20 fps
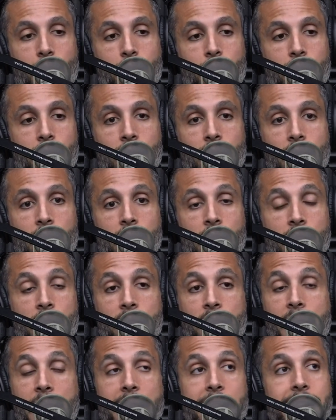were
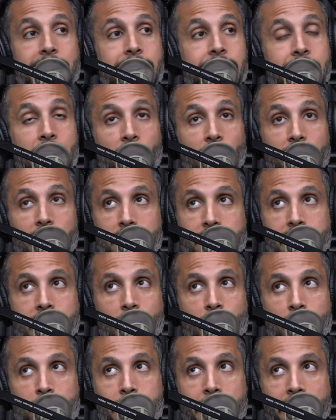not nearly as
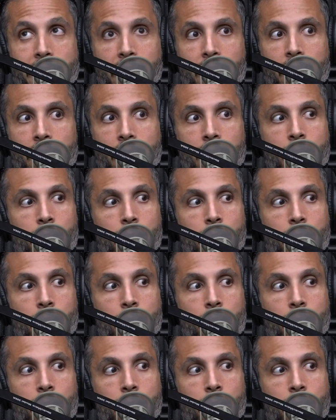charismatic,